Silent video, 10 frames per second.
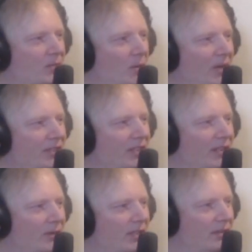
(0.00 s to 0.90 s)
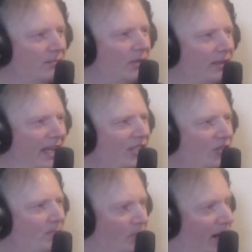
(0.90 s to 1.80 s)
we went to. That was
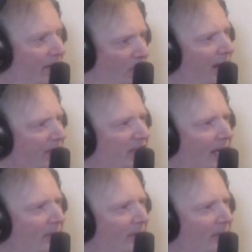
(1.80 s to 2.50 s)
around this time